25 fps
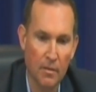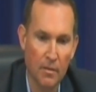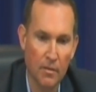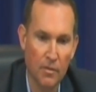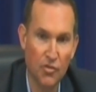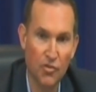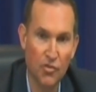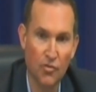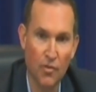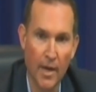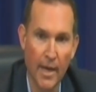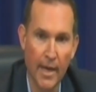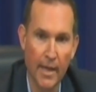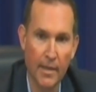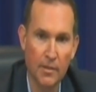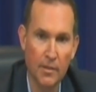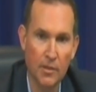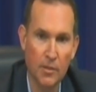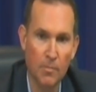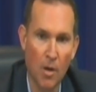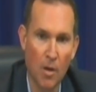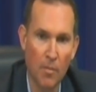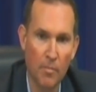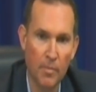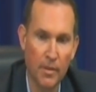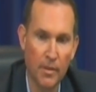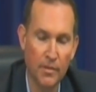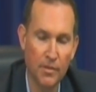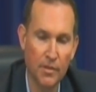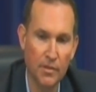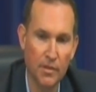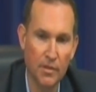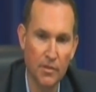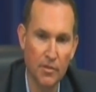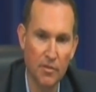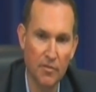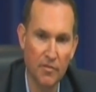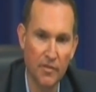strain small
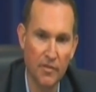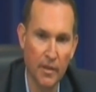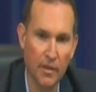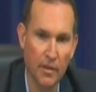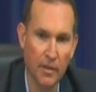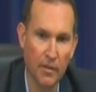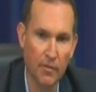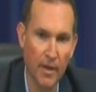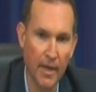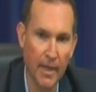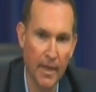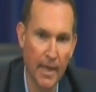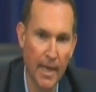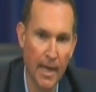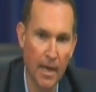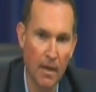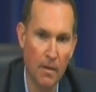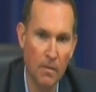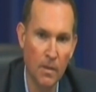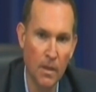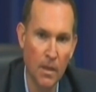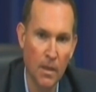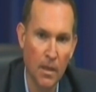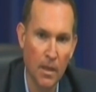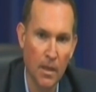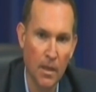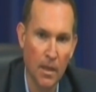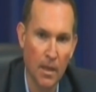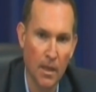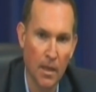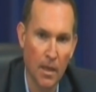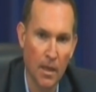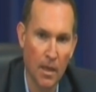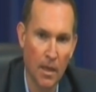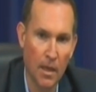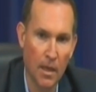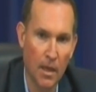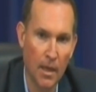businesses are feeling right now.
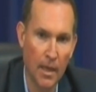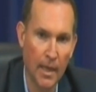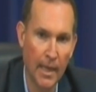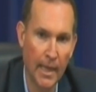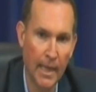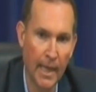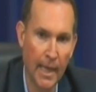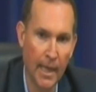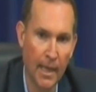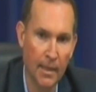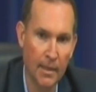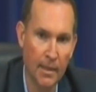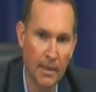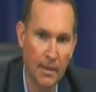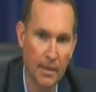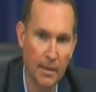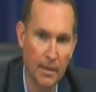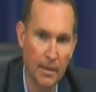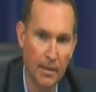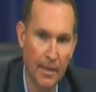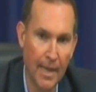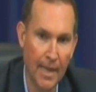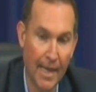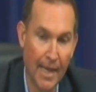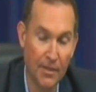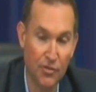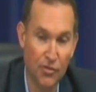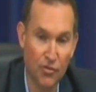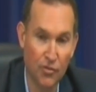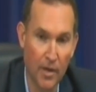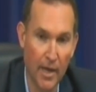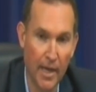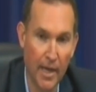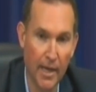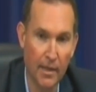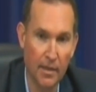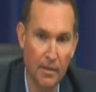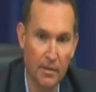And that
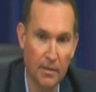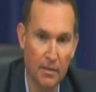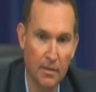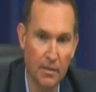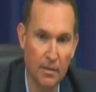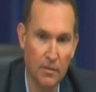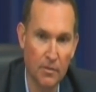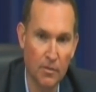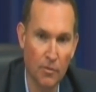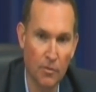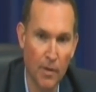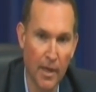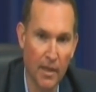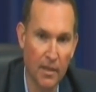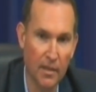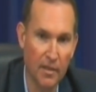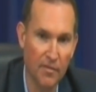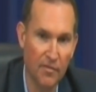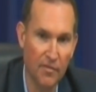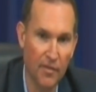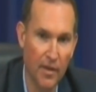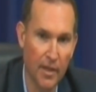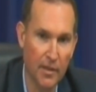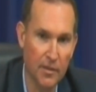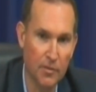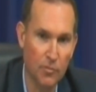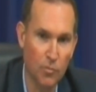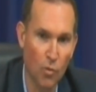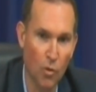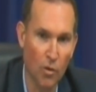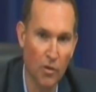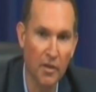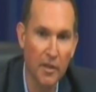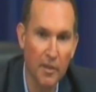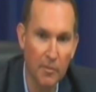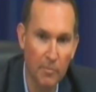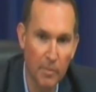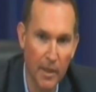strain directly affects
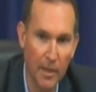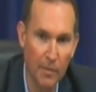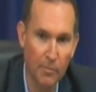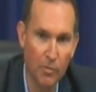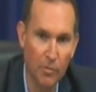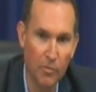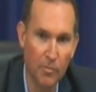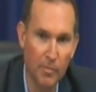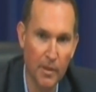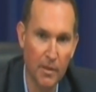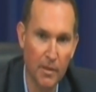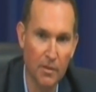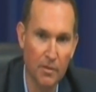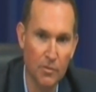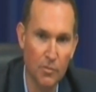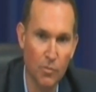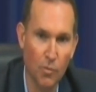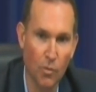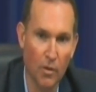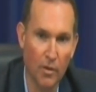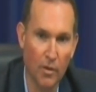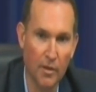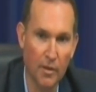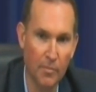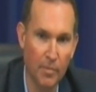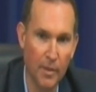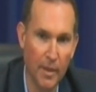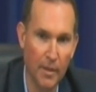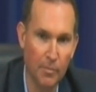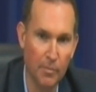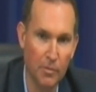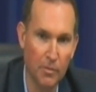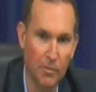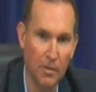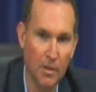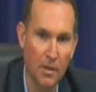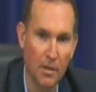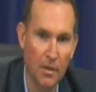working people because working
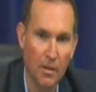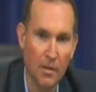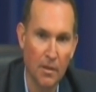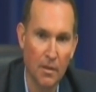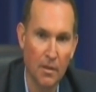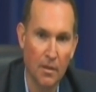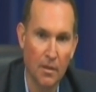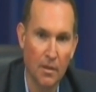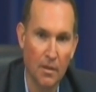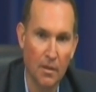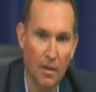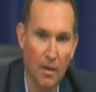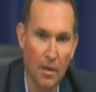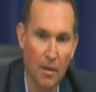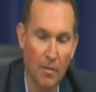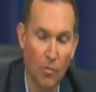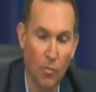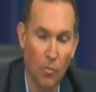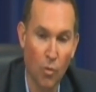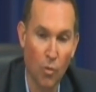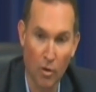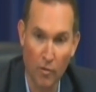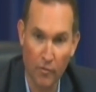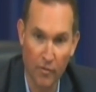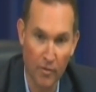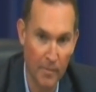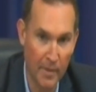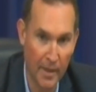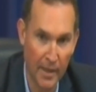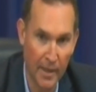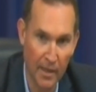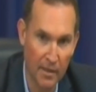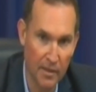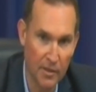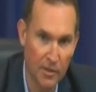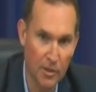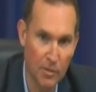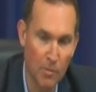people work for many
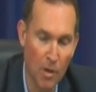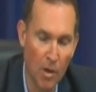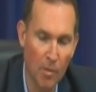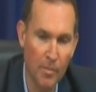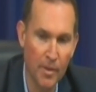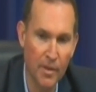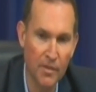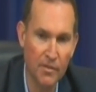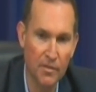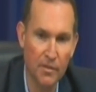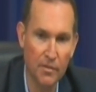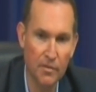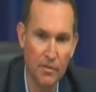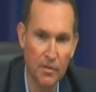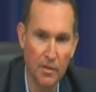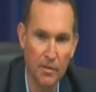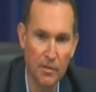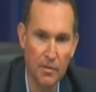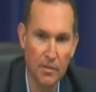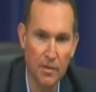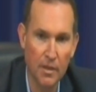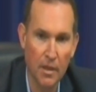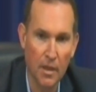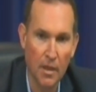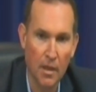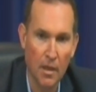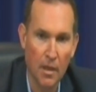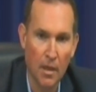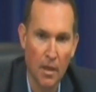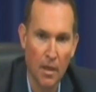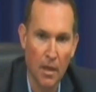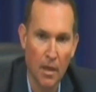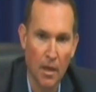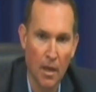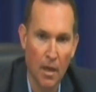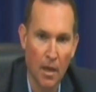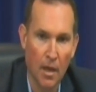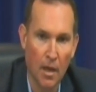of these small businesses.
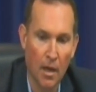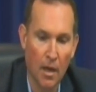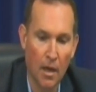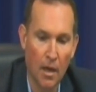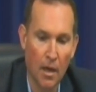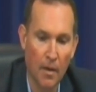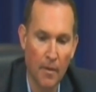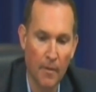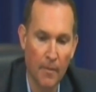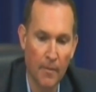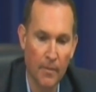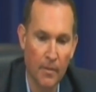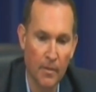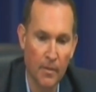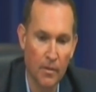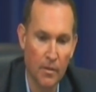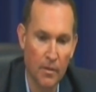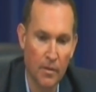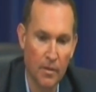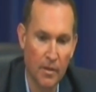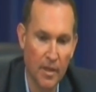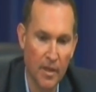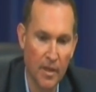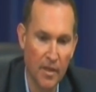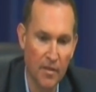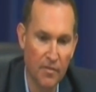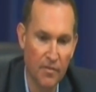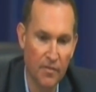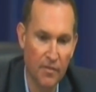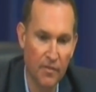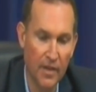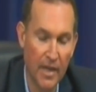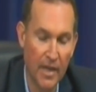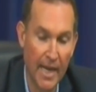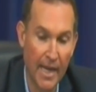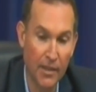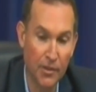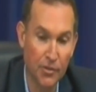The
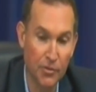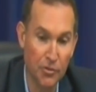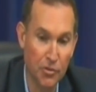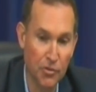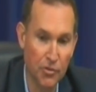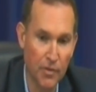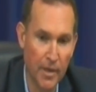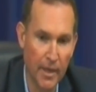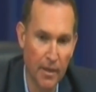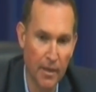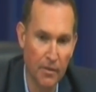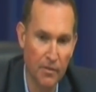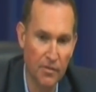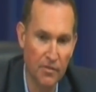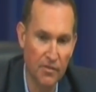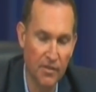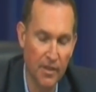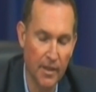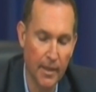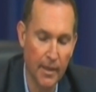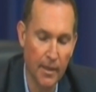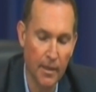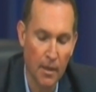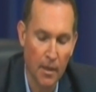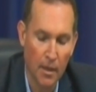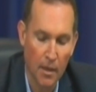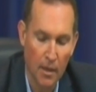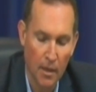financial strain on the city,